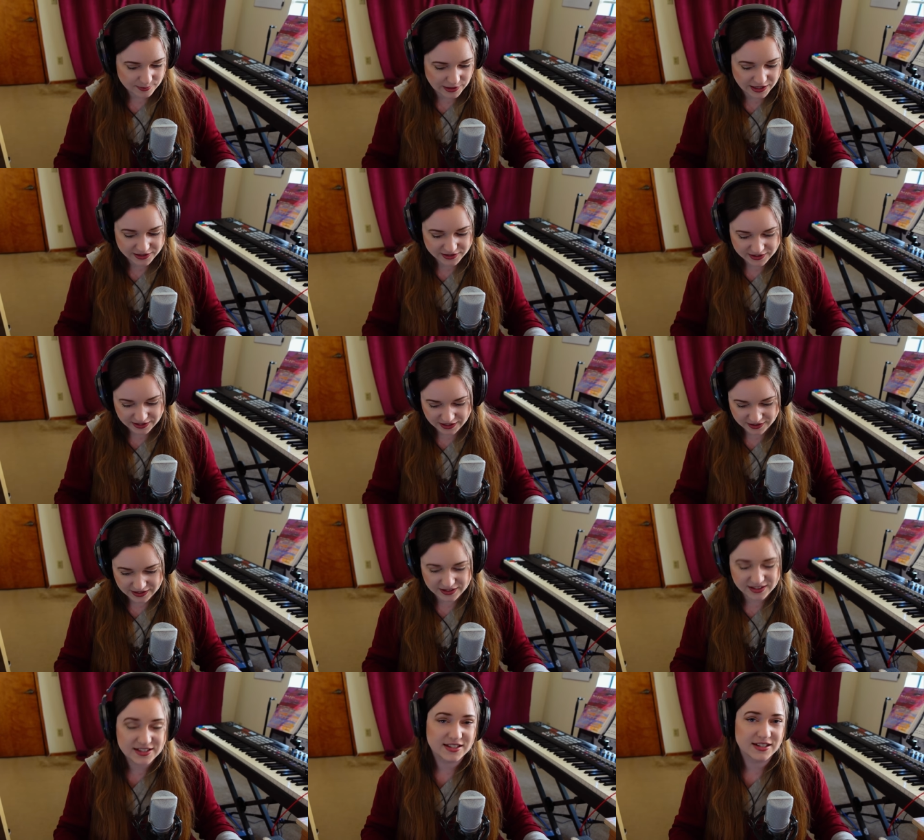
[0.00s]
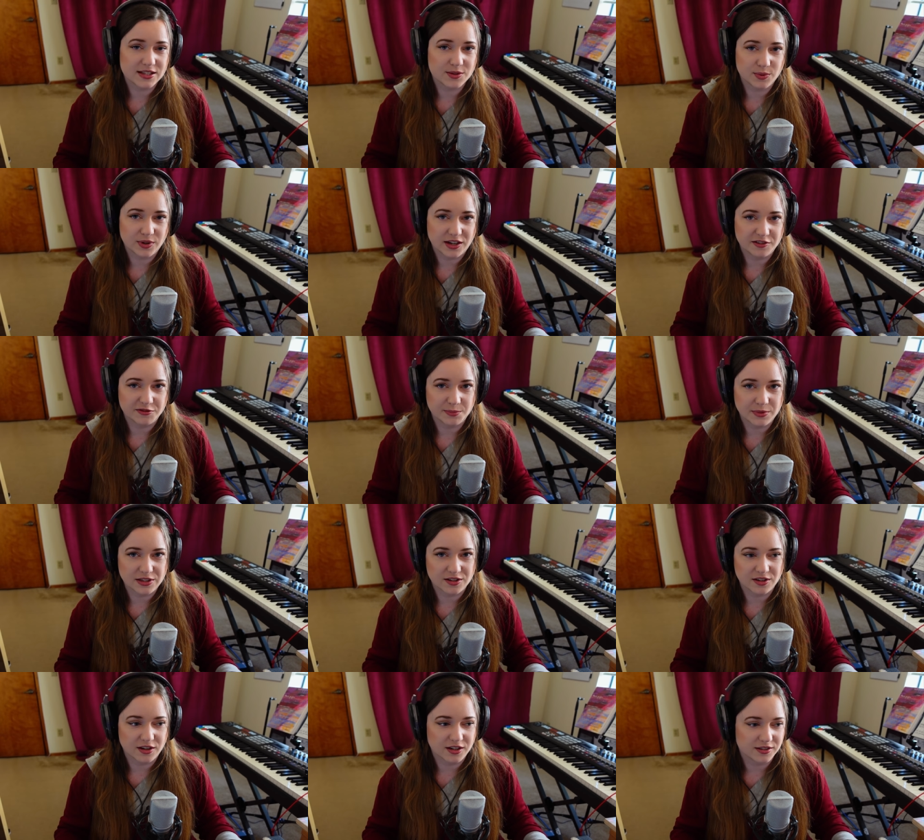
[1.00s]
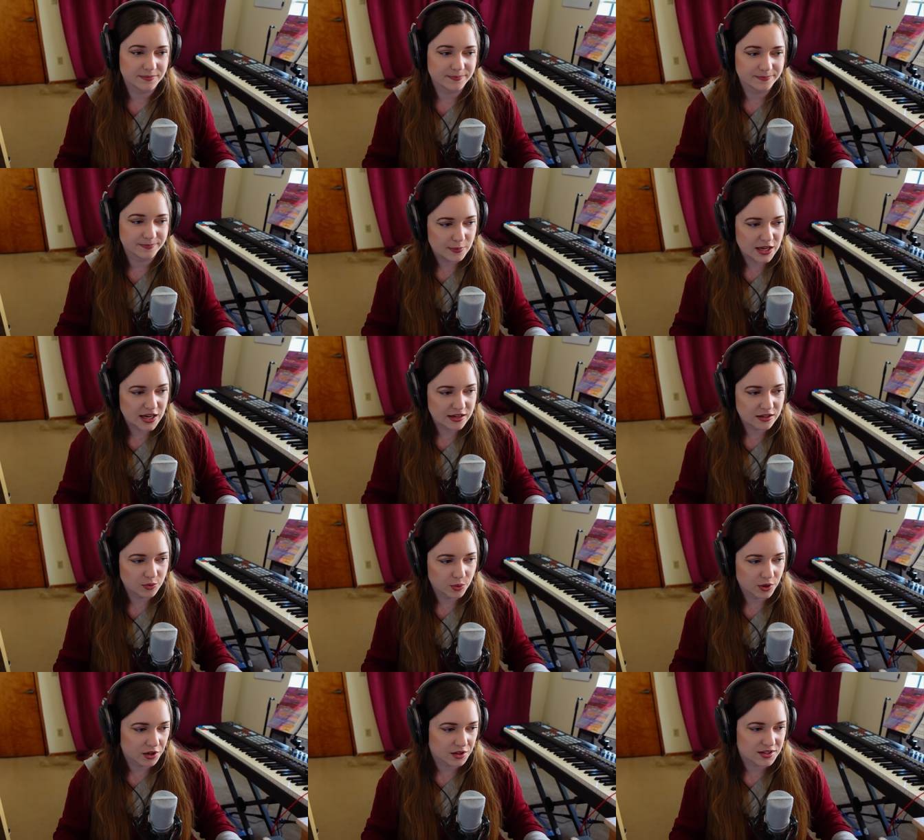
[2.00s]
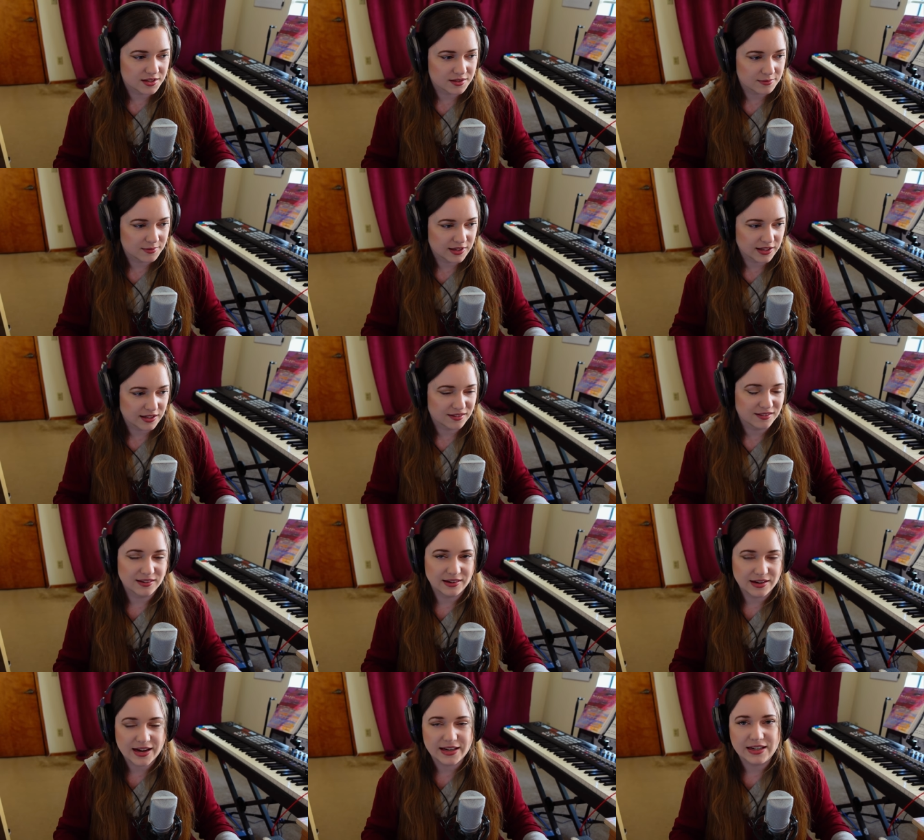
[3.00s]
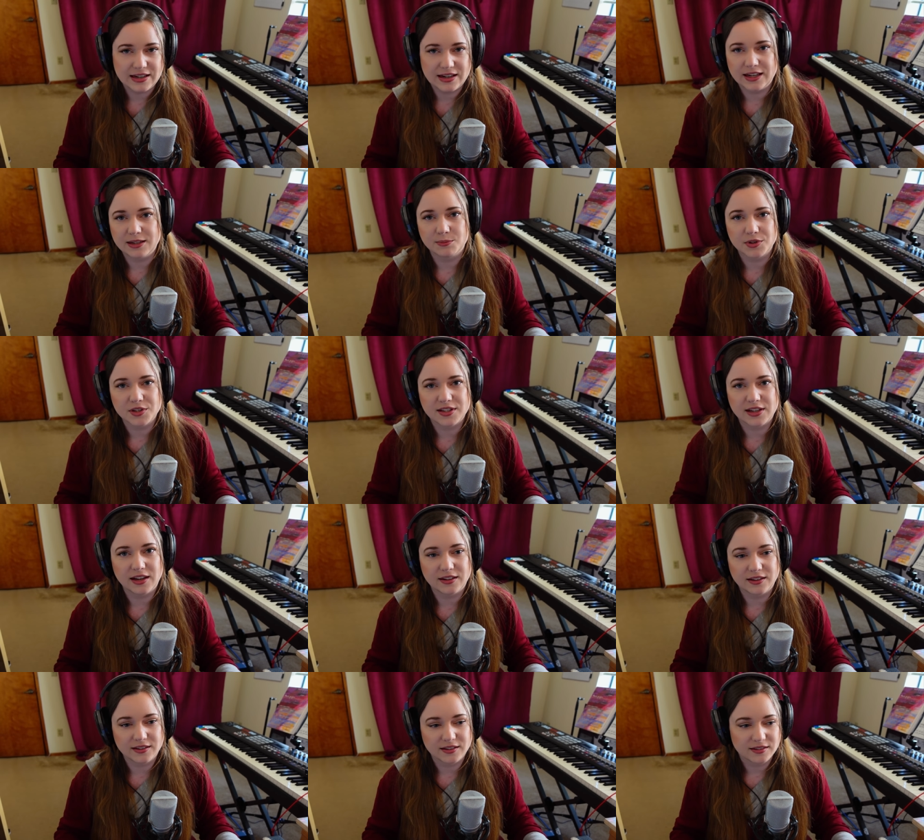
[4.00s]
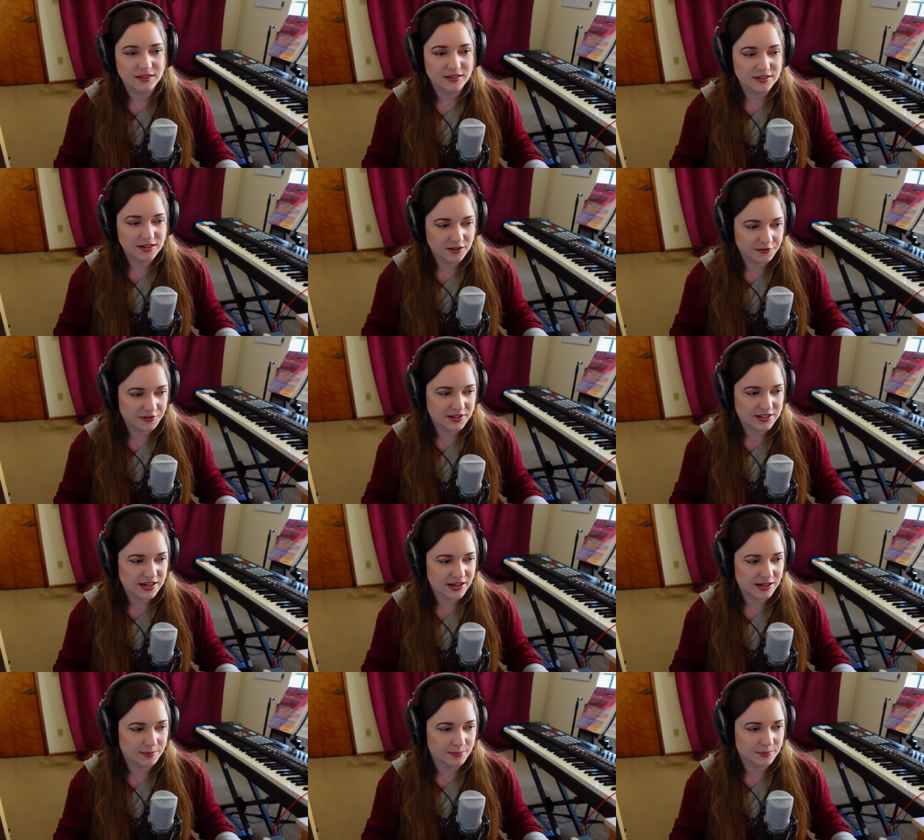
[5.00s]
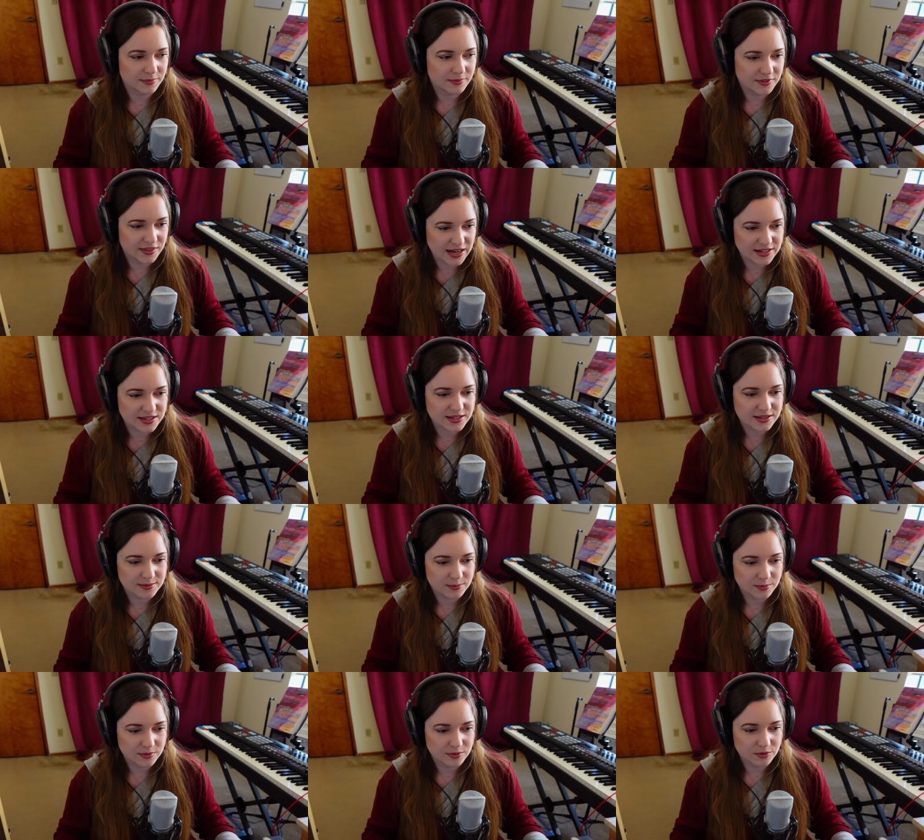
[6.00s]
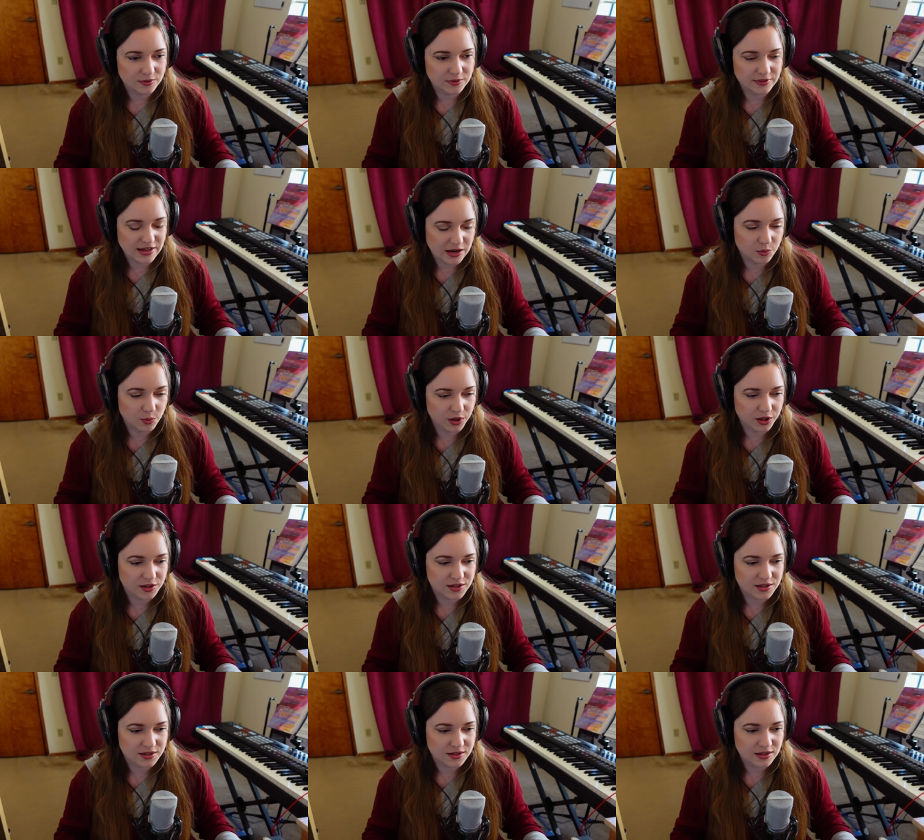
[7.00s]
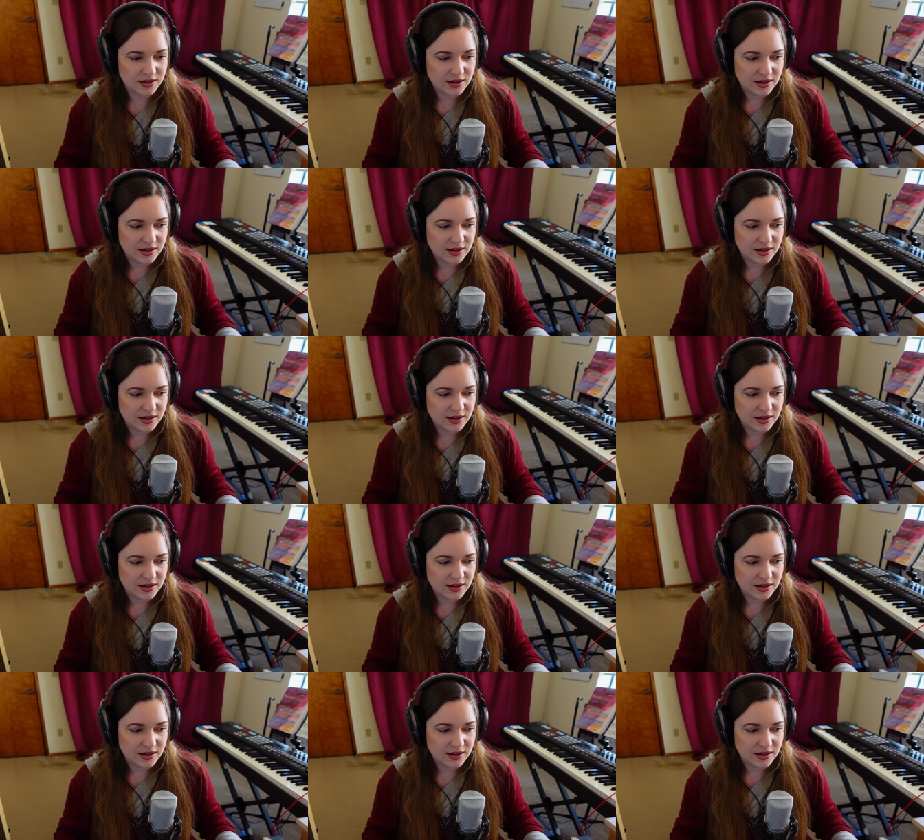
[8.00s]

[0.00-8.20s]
I think. At least that's what I've been taught. And it works like 99% of the time. That's that works.